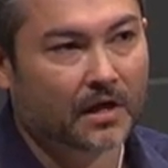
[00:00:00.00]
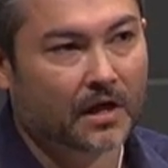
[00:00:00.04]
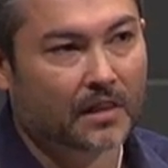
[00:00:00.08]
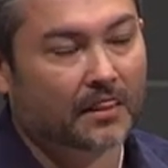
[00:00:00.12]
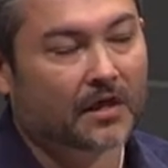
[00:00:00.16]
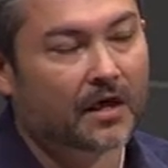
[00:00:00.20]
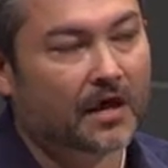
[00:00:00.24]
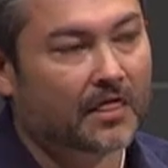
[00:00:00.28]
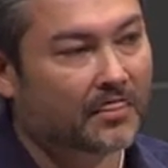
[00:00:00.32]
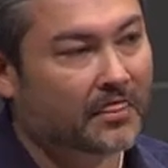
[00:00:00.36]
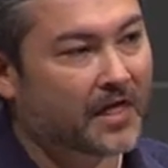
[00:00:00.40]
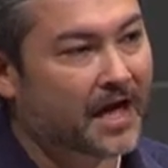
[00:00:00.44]

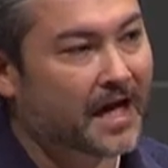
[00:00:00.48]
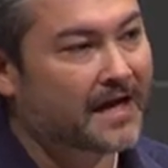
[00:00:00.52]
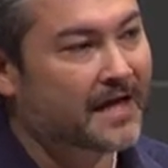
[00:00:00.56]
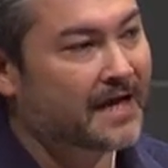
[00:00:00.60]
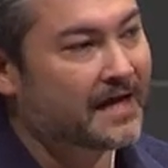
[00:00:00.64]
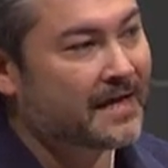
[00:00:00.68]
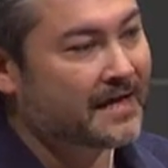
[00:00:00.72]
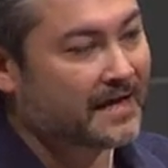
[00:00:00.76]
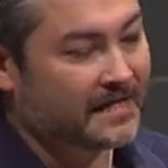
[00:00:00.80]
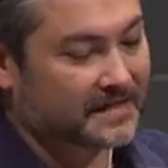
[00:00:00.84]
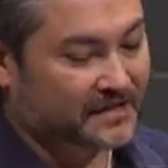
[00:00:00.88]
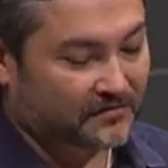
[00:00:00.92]
like
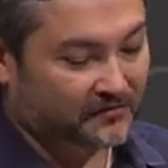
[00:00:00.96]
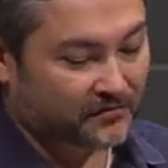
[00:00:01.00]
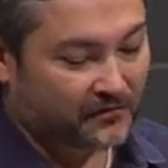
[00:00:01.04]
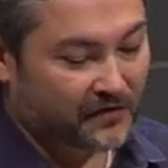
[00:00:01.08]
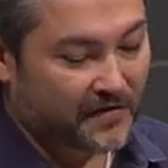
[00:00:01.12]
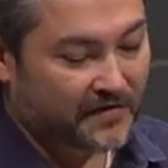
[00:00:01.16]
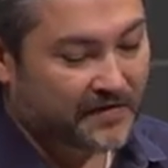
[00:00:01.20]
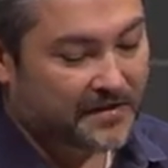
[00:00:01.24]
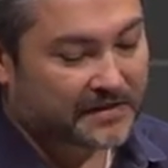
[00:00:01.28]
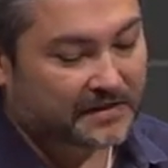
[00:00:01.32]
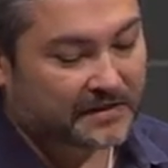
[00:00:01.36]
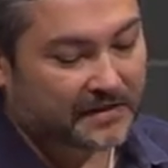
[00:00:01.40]
that, it's
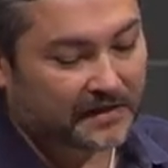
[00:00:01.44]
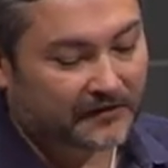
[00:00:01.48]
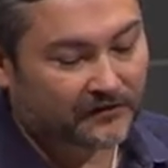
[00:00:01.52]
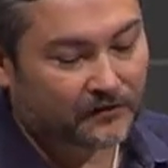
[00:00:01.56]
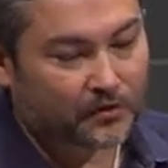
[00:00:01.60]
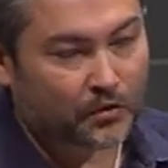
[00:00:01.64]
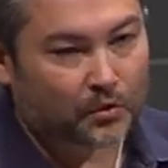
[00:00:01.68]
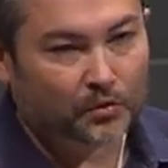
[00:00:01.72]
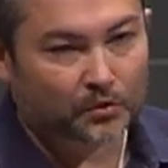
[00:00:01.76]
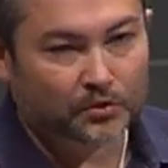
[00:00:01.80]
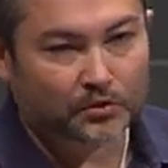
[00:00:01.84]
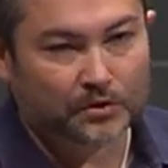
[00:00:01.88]
very
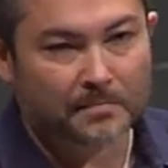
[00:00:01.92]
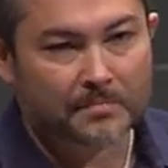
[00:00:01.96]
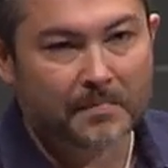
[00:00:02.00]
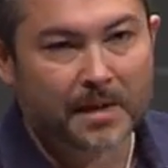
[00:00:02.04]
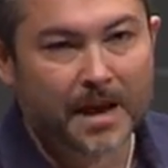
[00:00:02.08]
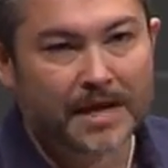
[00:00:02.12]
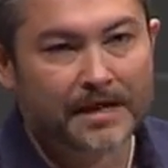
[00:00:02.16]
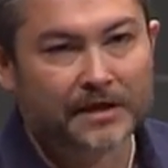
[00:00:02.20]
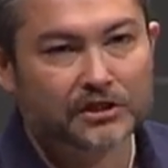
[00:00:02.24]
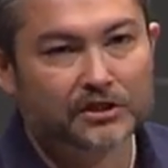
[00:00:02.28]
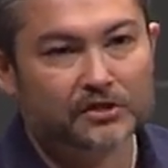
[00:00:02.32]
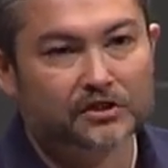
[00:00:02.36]
difficult to
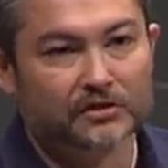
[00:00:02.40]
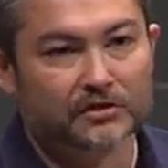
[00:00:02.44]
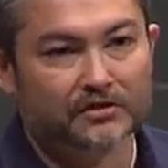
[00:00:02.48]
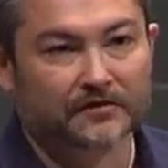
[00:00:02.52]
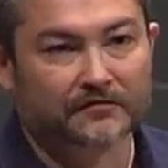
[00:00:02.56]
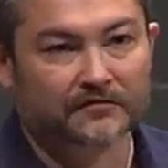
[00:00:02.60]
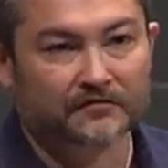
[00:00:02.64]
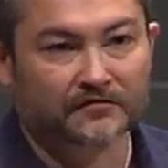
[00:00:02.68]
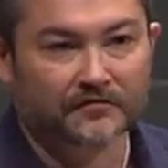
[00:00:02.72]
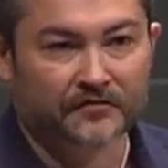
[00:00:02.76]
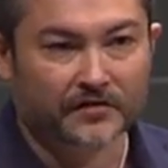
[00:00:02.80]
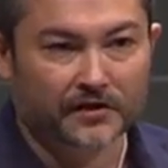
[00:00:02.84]
manage the
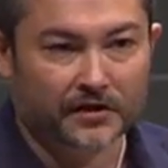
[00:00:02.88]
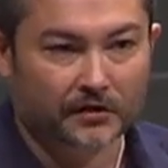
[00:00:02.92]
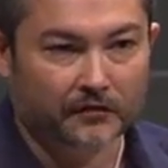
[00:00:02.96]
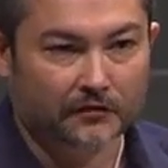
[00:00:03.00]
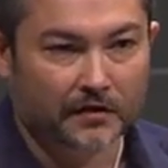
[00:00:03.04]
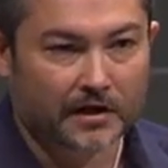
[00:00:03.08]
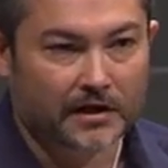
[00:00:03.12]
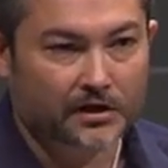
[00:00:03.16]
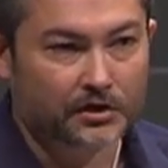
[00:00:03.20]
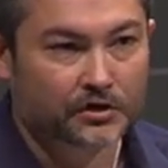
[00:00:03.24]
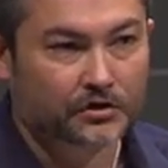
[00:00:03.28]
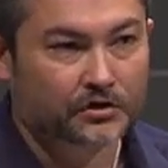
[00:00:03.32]

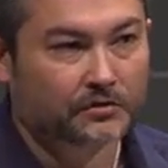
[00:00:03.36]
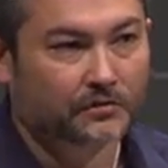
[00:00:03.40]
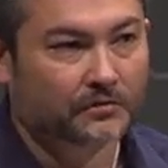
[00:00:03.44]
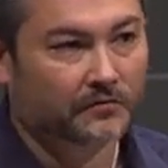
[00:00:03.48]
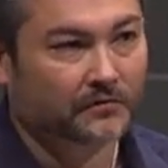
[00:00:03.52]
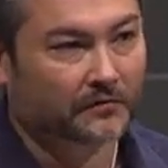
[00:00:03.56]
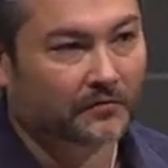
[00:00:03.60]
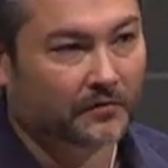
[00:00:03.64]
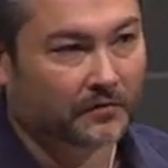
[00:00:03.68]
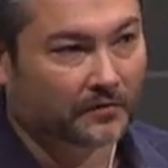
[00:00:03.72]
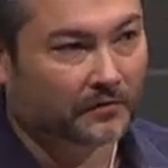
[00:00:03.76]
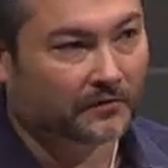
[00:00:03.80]
configuration
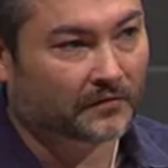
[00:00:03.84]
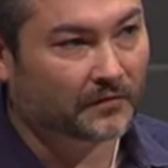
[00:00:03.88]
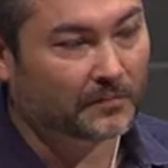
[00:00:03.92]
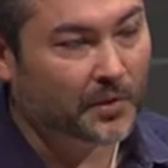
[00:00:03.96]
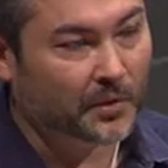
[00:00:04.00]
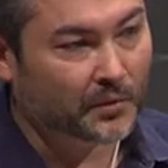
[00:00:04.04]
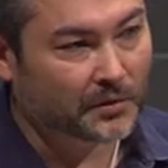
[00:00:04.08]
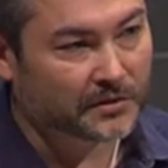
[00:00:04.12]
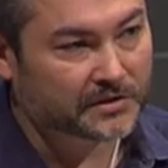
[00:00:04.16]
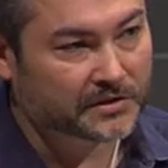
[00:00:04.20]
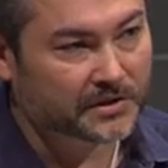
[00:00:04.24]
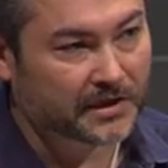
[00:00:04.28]
of a
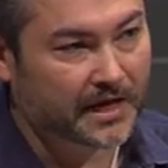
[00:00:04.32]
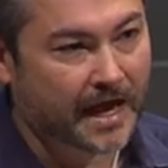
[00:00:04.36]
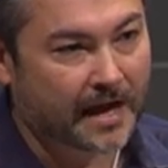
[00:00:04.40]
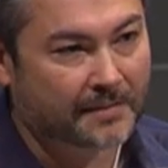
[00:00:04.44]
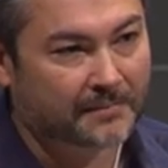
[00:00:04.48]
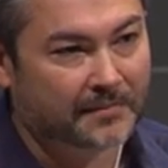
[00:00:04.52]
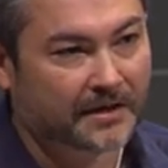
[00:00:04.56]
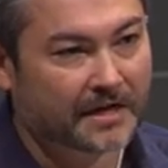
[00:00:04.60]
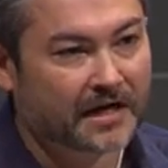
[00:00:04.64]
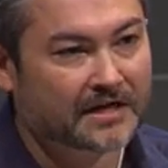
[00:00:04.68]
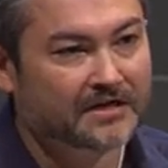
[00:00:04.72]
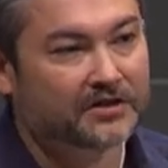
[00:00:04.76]
multi-tier
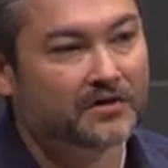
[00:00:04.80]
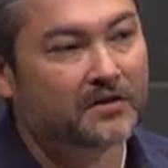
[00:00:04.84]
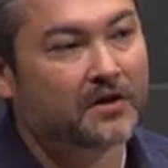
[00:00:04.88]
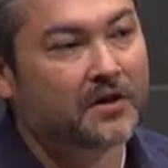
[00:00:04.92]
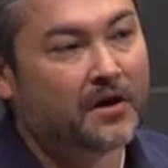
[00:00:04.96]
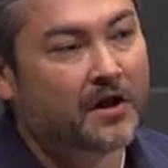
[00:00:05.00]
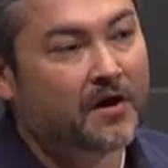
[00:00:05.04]
application,